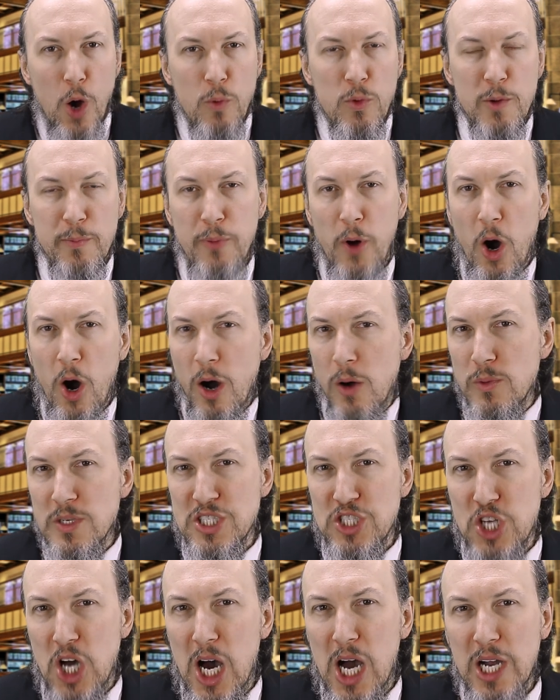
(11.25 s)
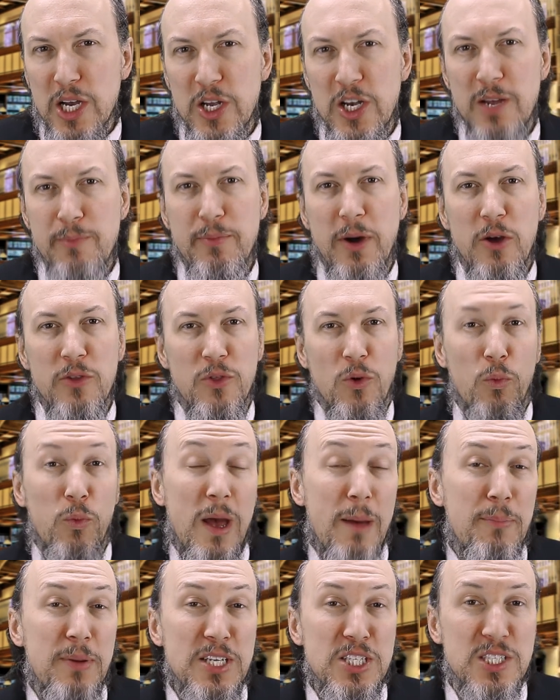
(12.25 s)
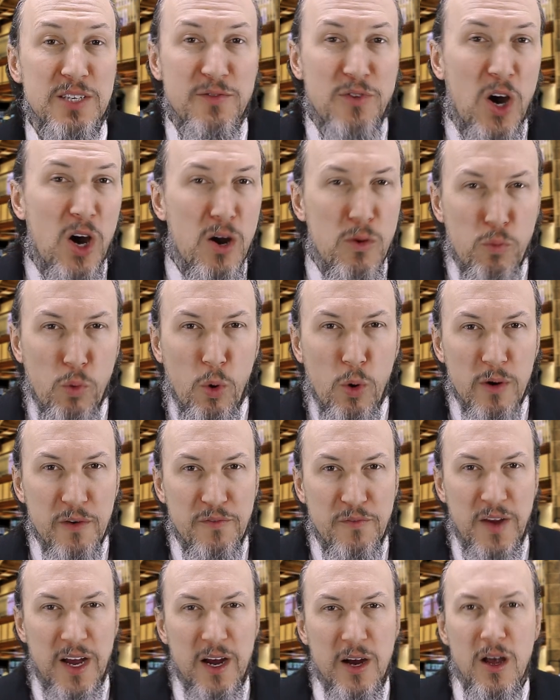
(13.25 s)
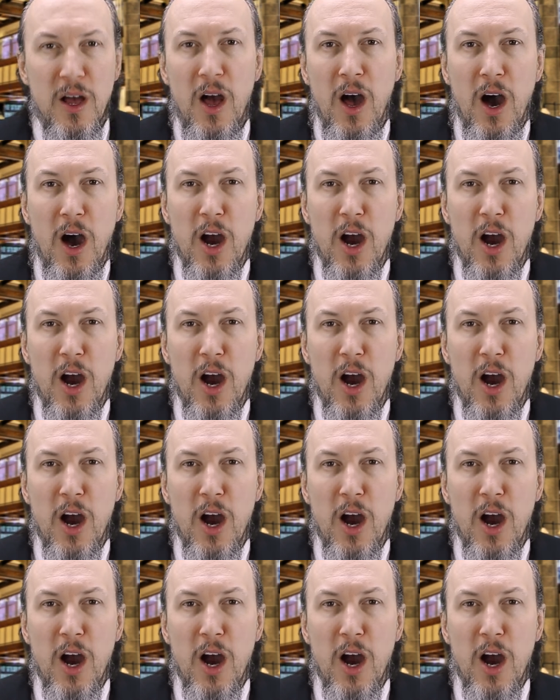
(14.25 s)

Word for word: where Paul was talking about the weapons of our warfare